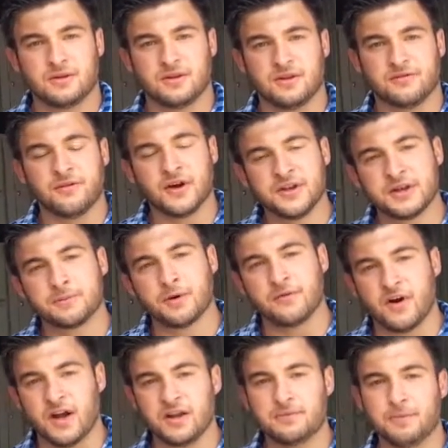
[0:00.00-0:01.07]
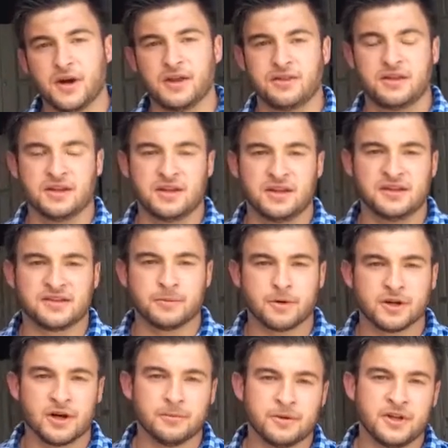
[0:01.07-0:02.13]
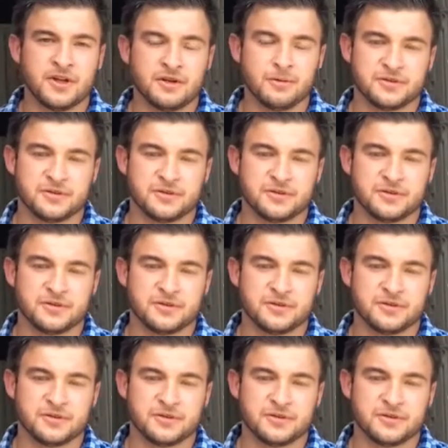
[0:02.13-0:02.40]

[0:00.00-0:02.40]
the funding provided by the Summer Company,